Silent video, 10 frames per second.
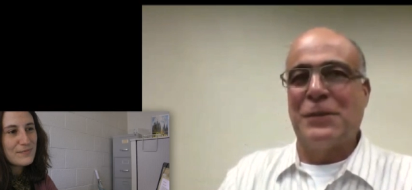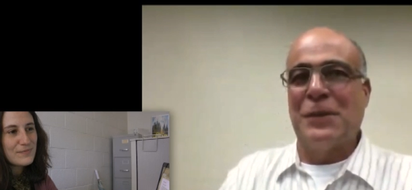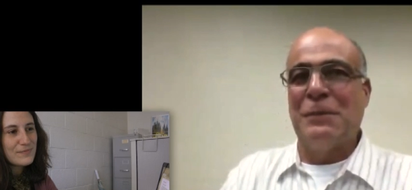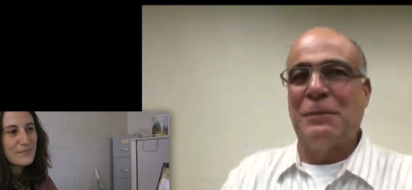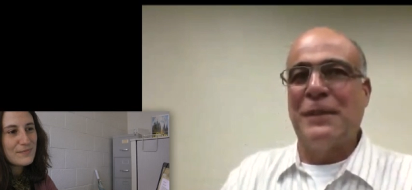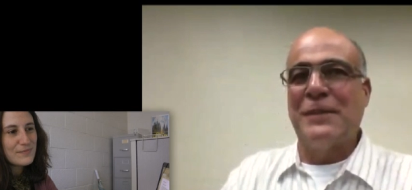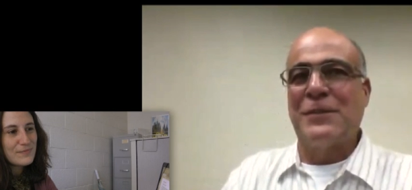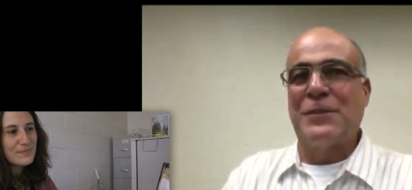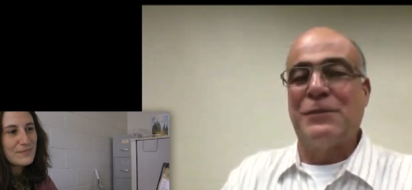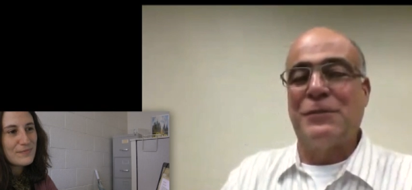Speaker 1: hope
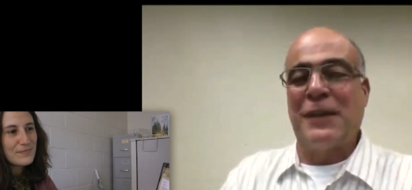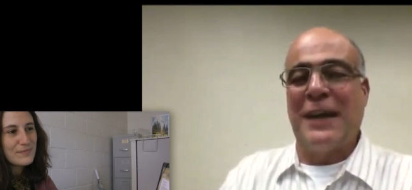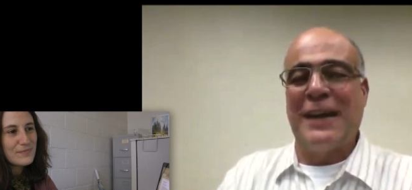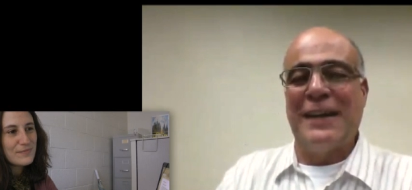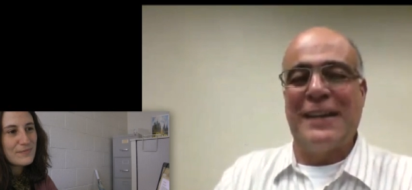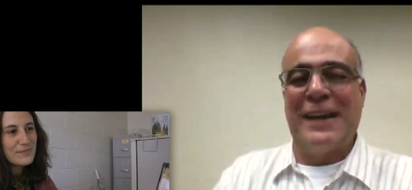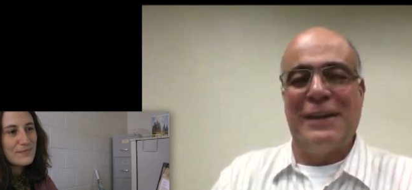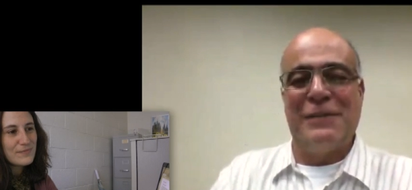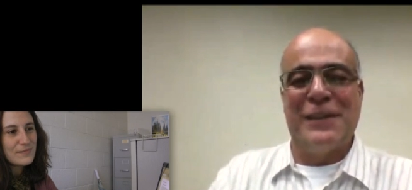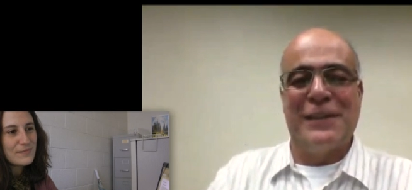is to find
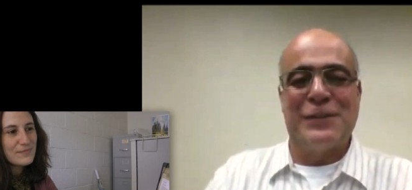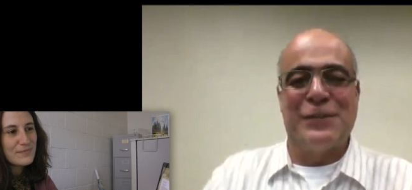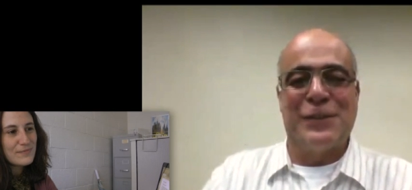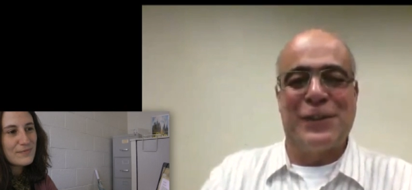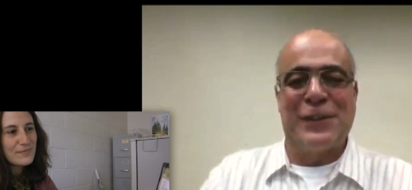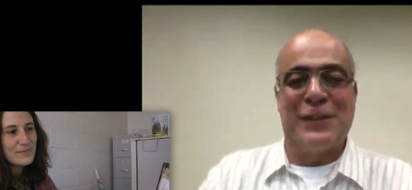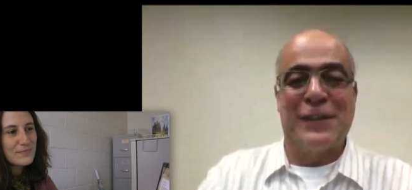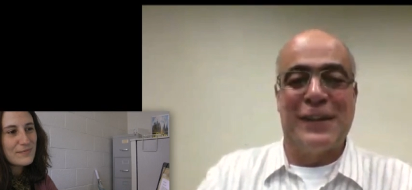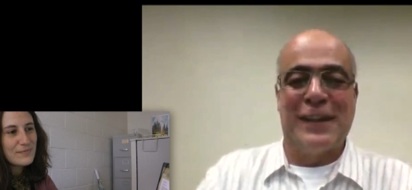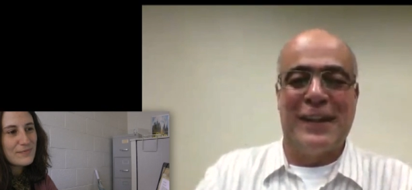evidence
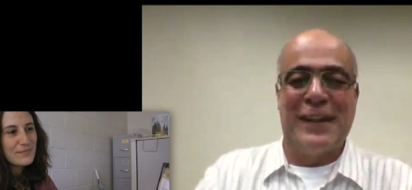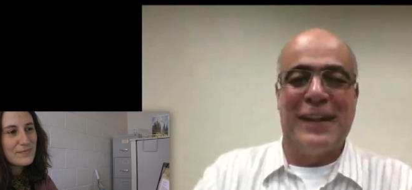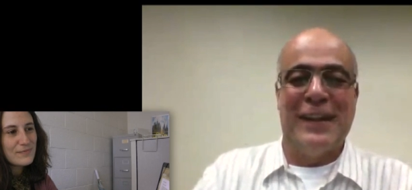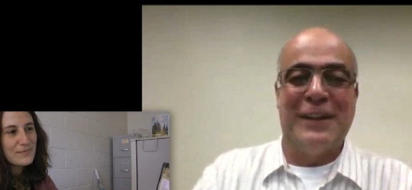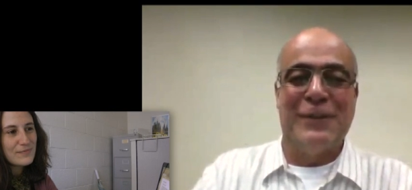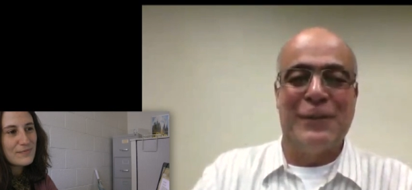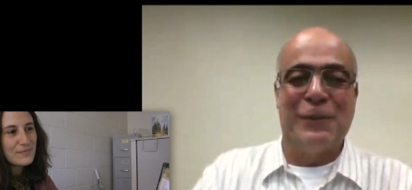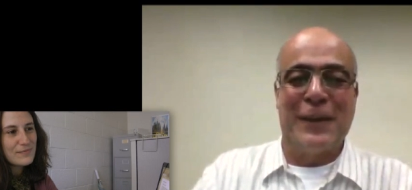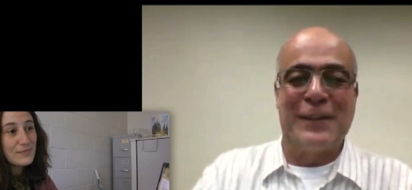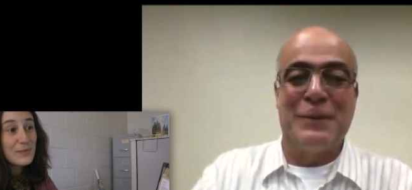for liquid
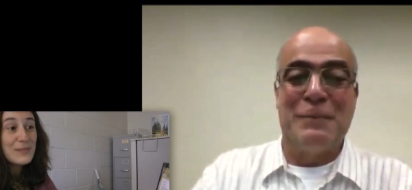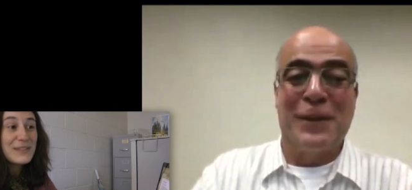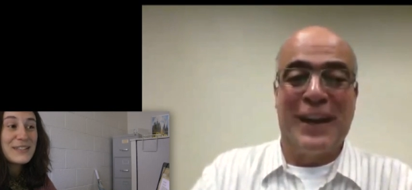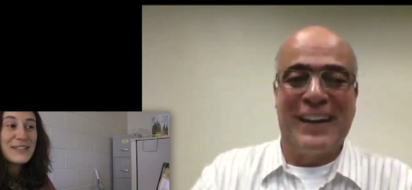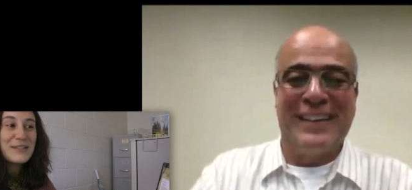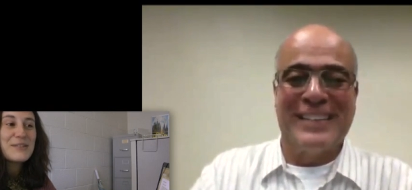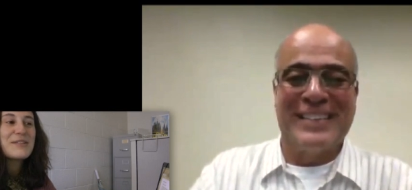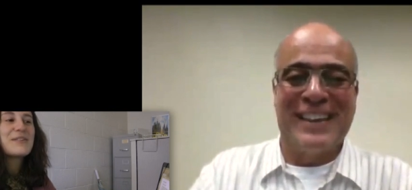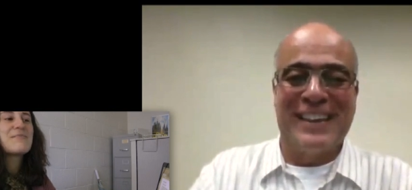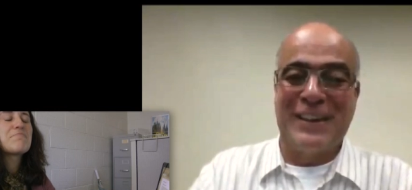water
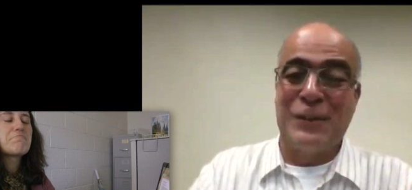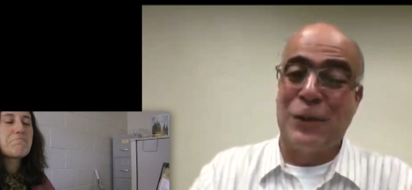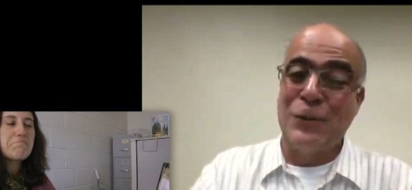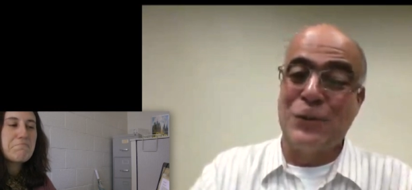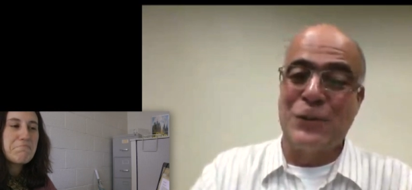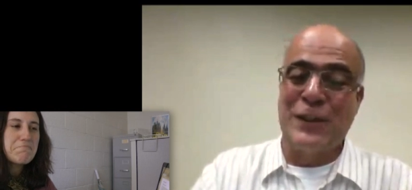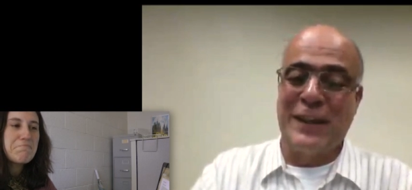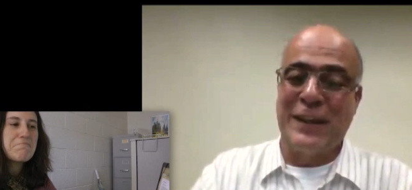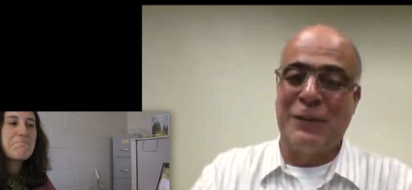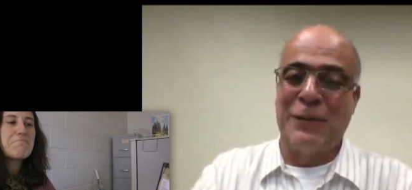brines uh, close to
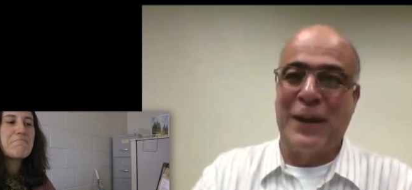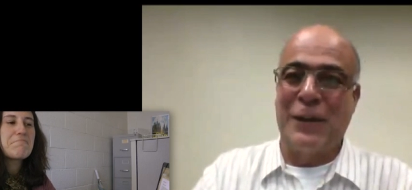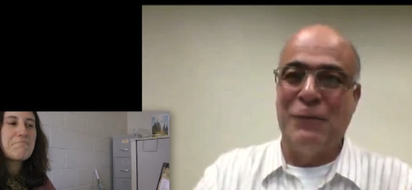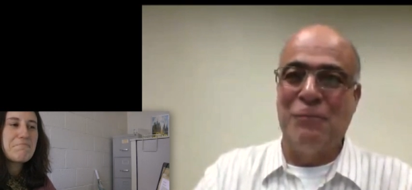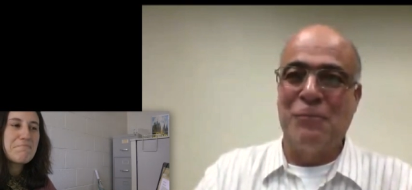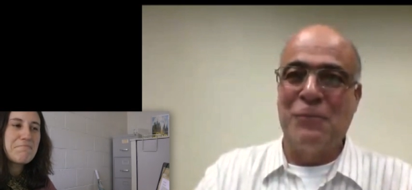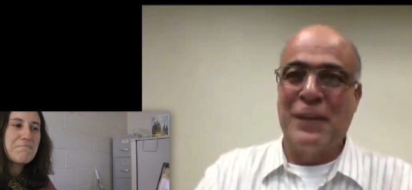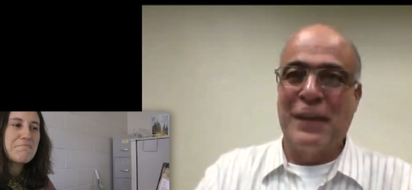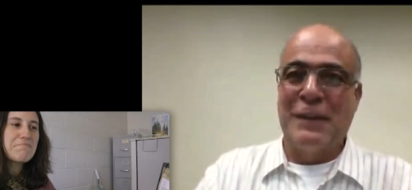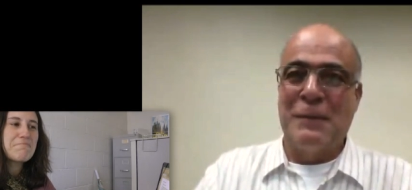the well,
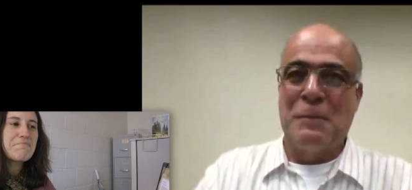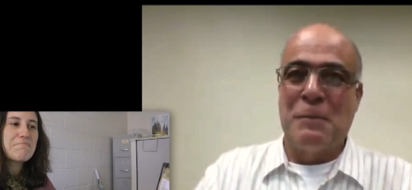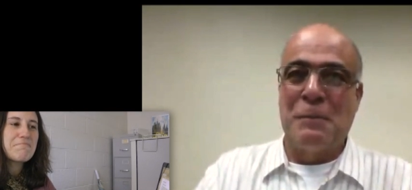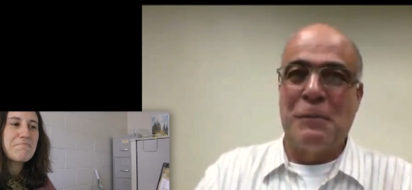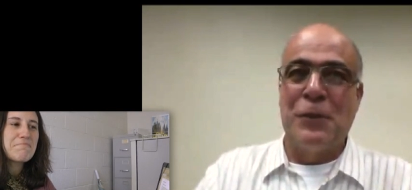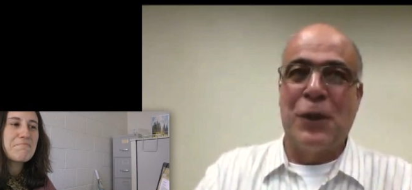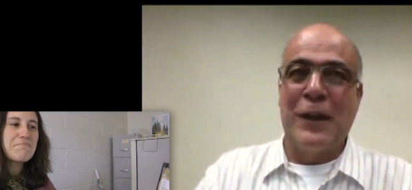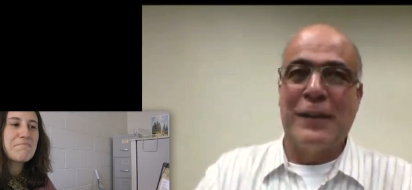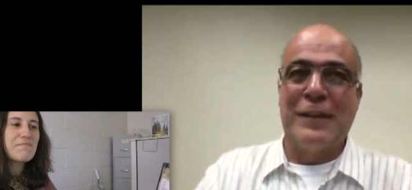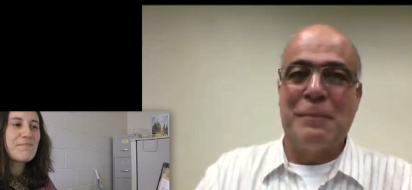
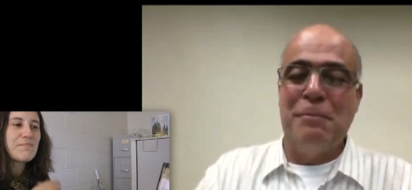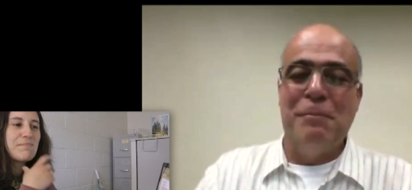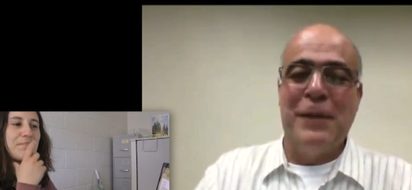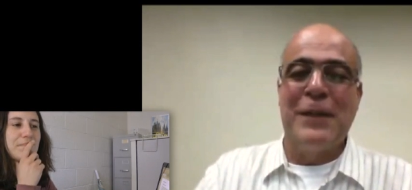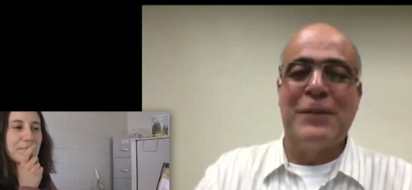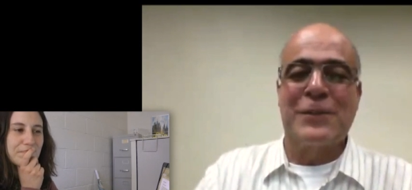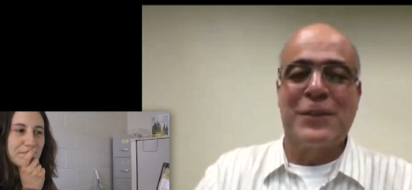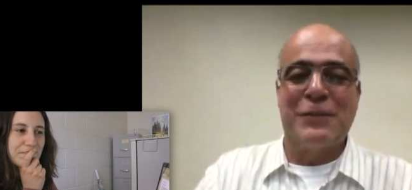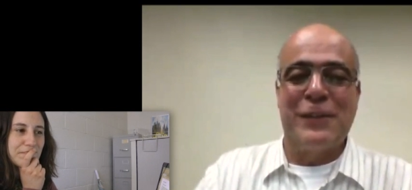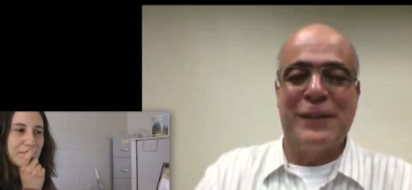not uh,
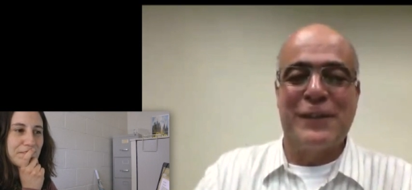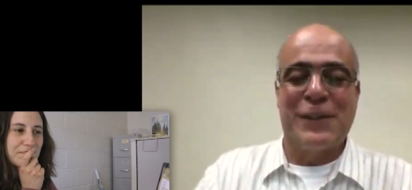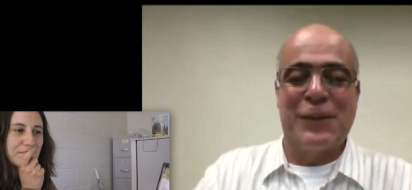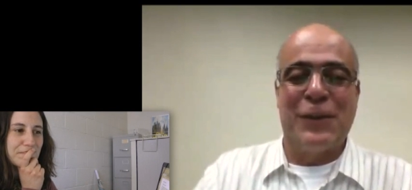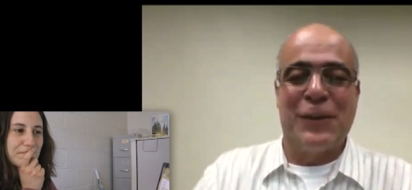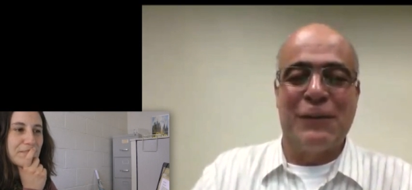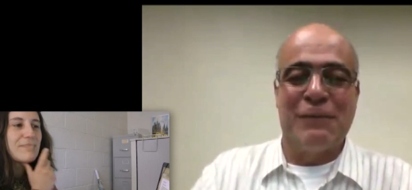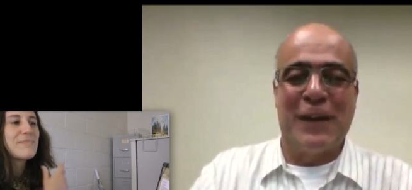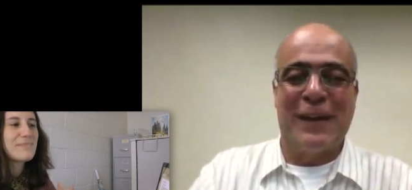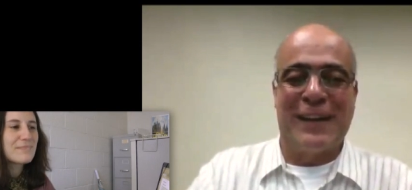millions of years ago,
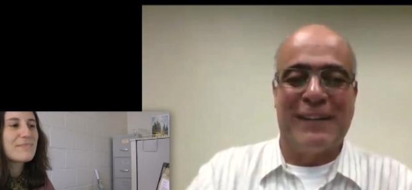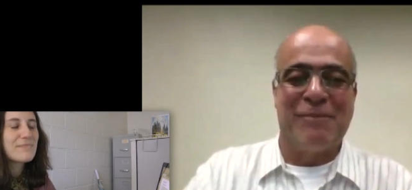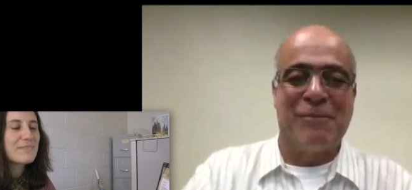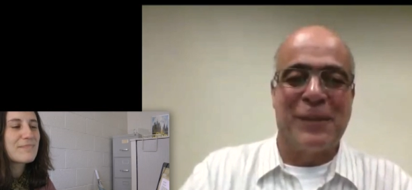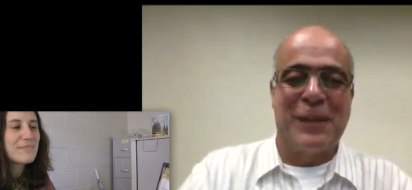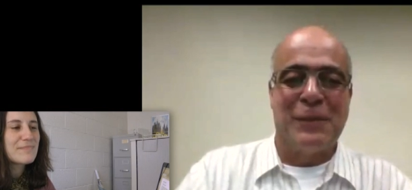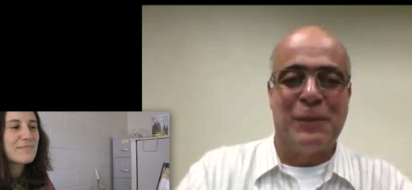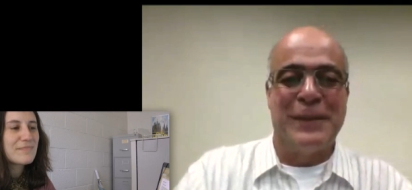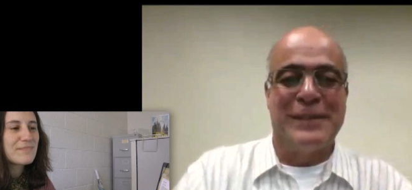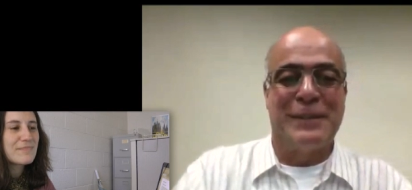um,
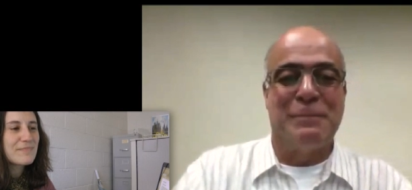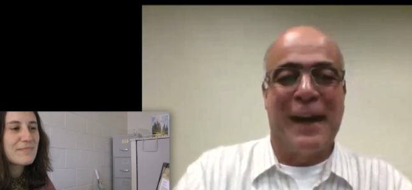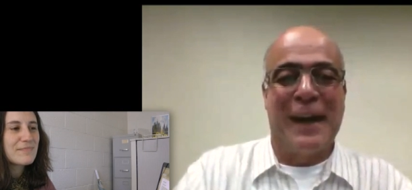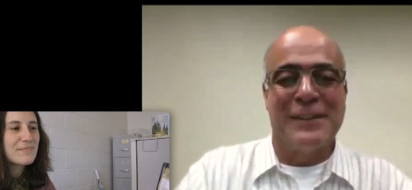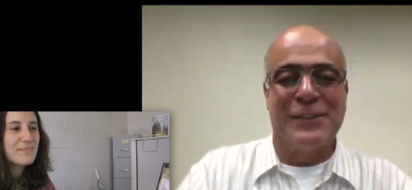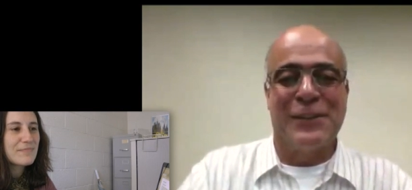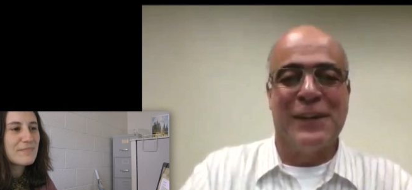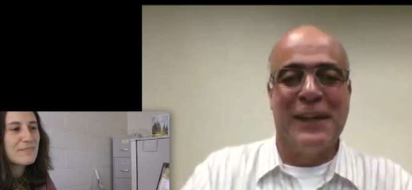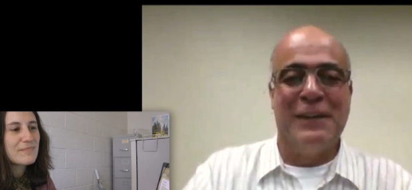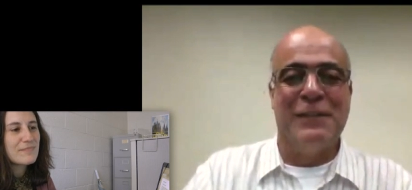recent past
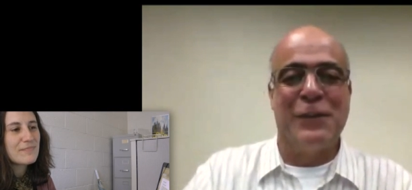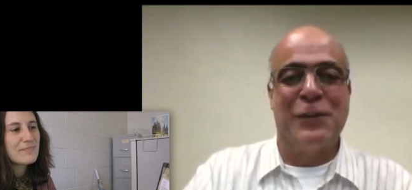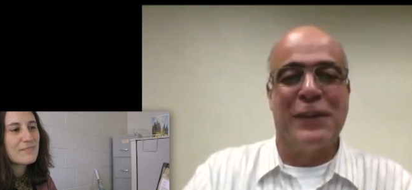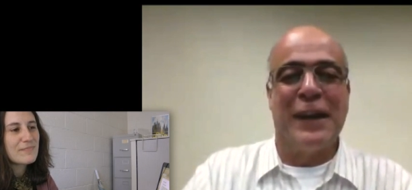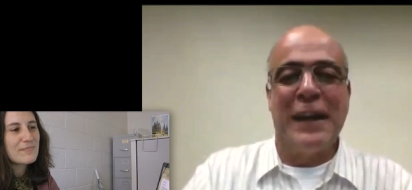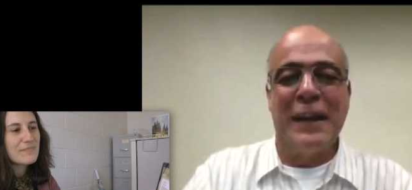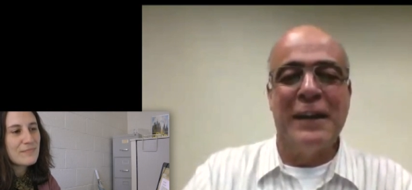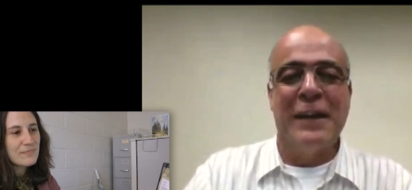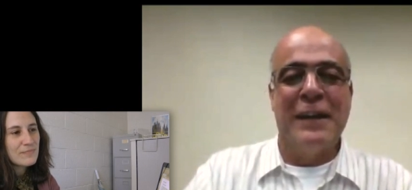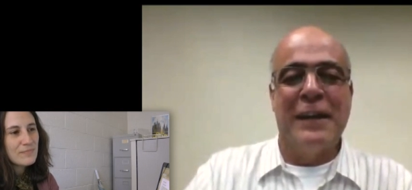or even today,